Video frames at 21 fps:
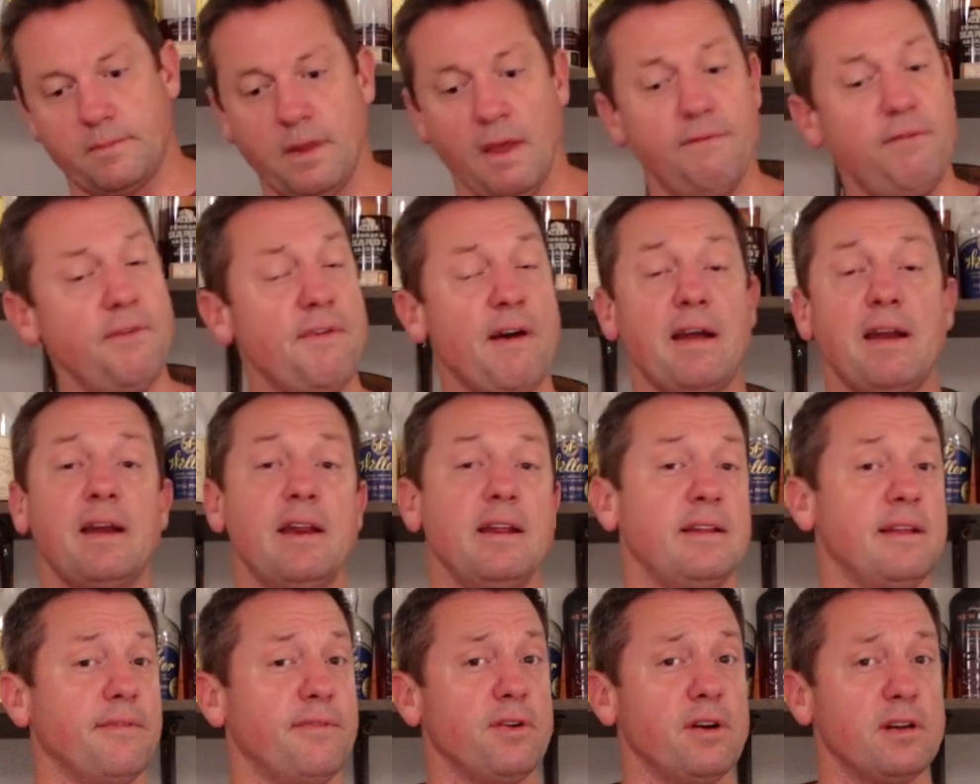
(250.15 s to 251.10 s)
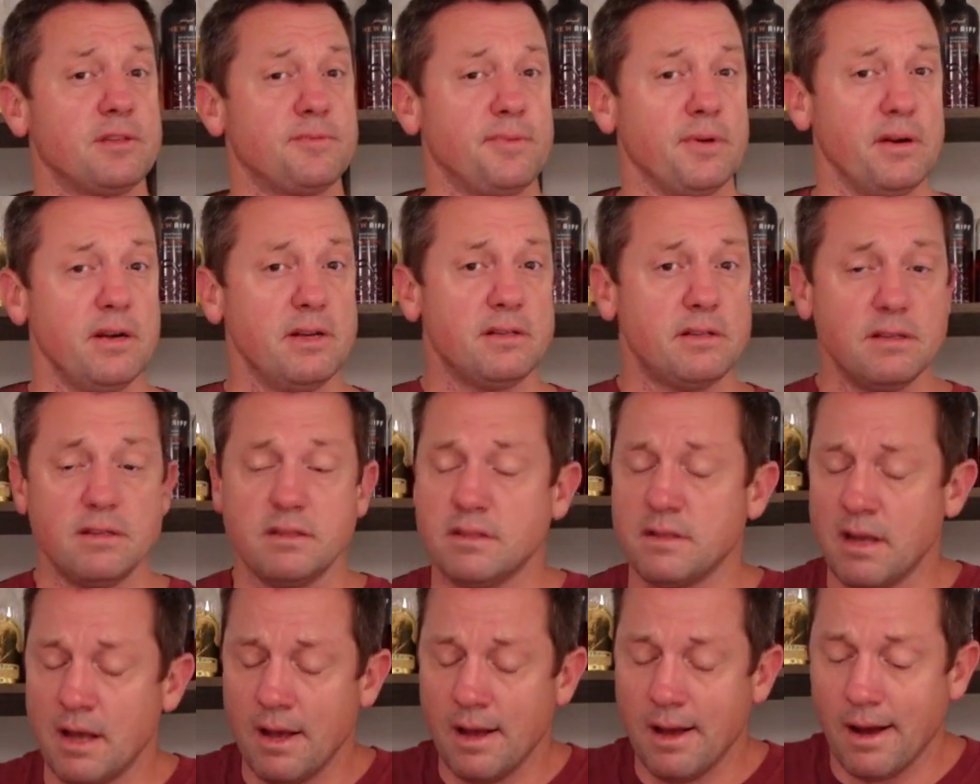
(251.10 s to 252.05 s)
If you've had any different
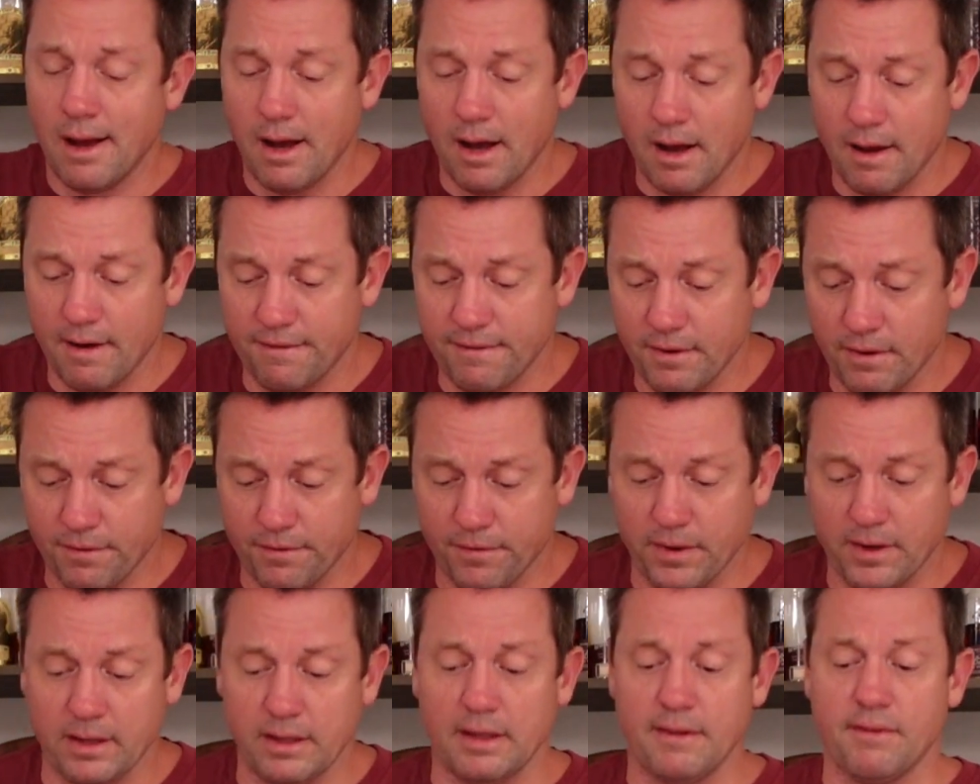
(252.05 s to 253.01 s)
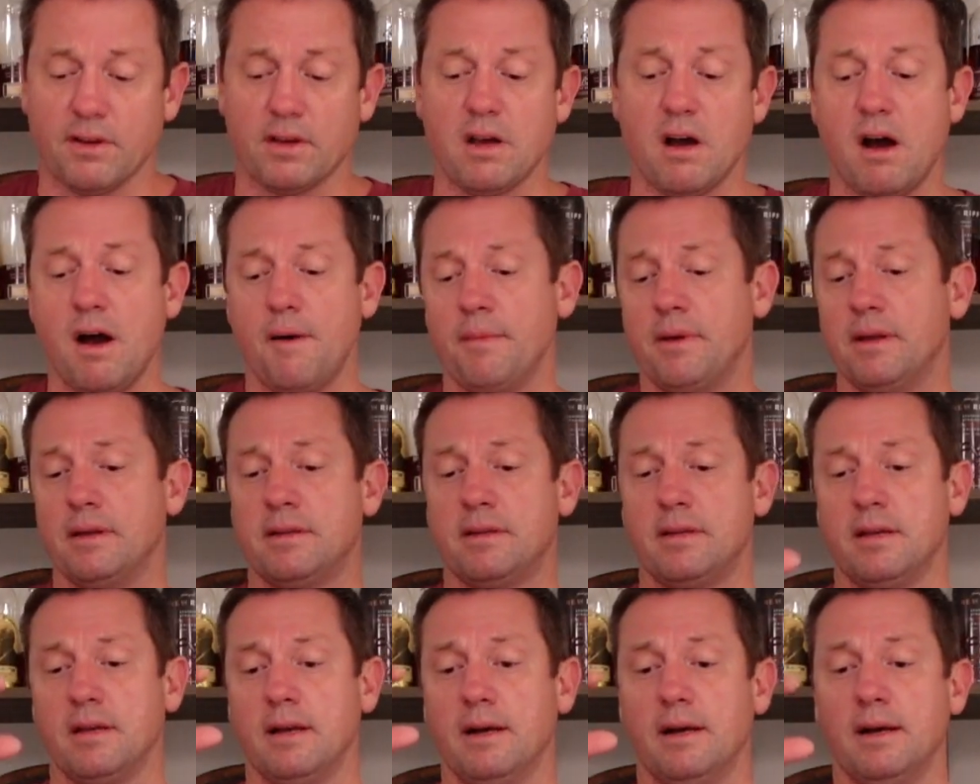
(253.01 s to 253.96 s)
experiences, feel free to leave a
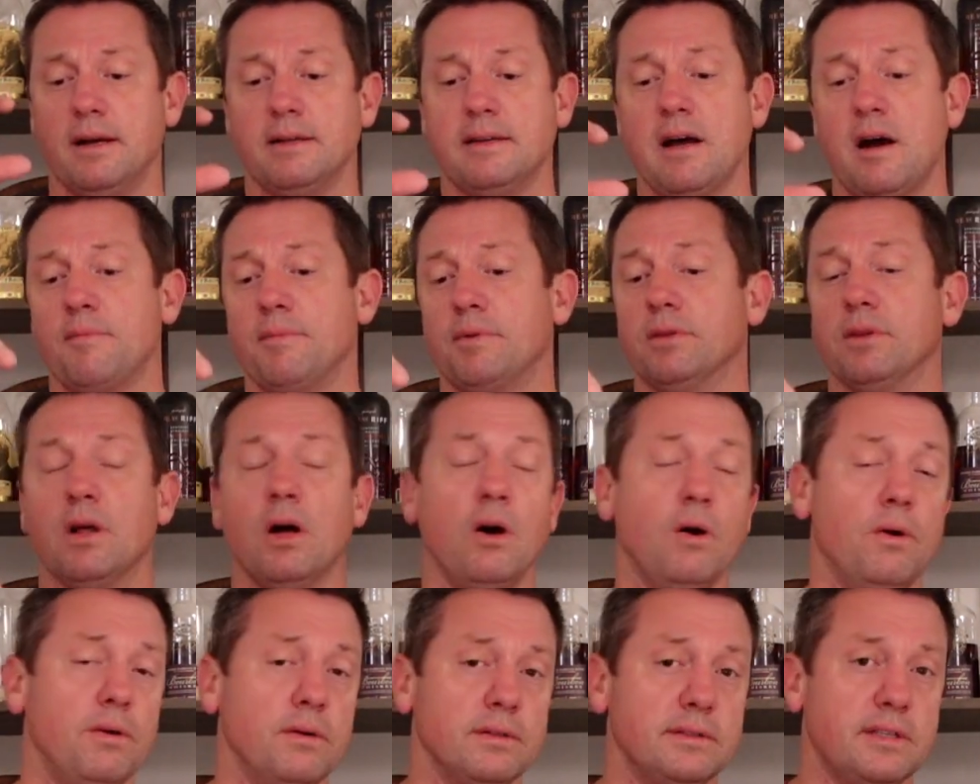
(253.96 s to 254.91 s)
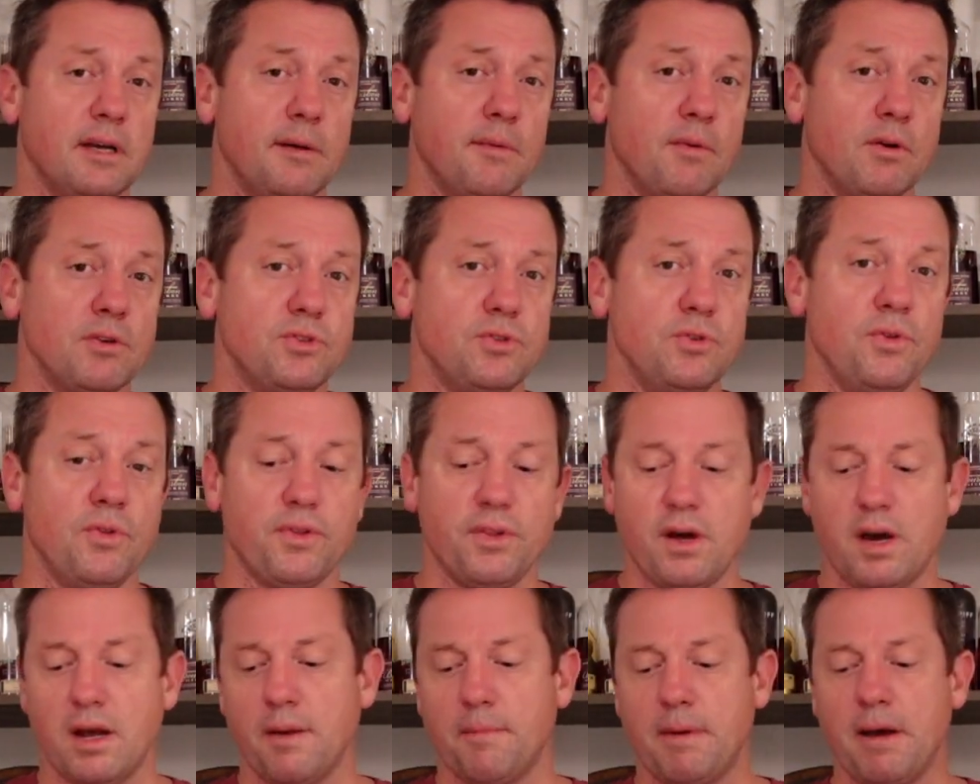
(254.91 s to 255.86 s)
comment down below. Tell me what you
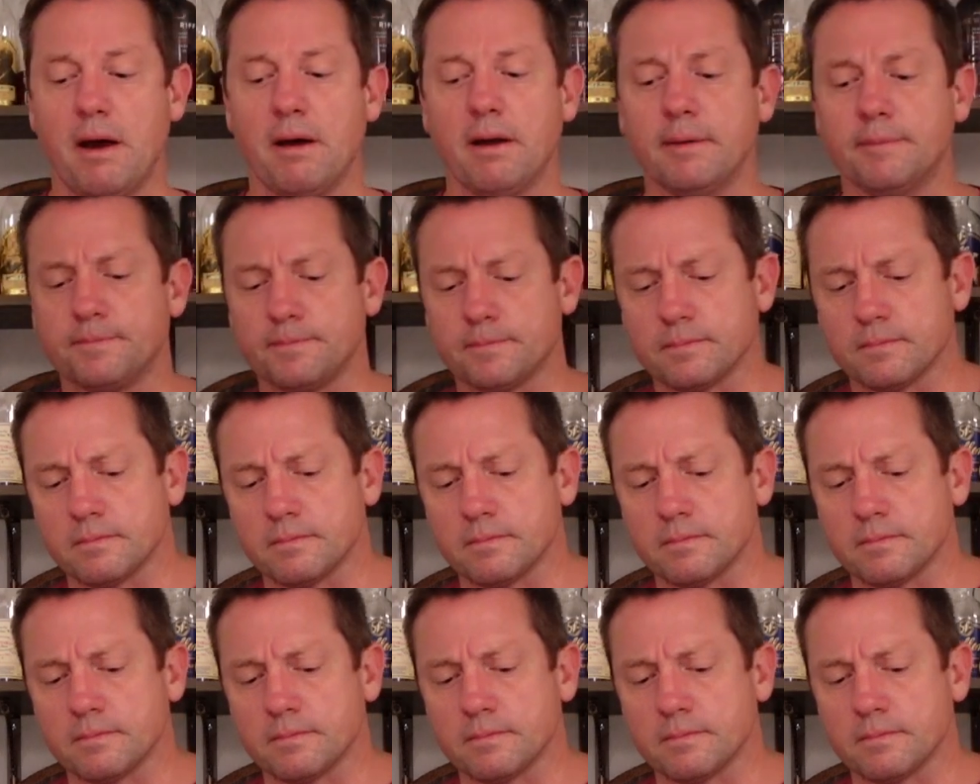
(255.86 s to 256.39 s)
thought about it.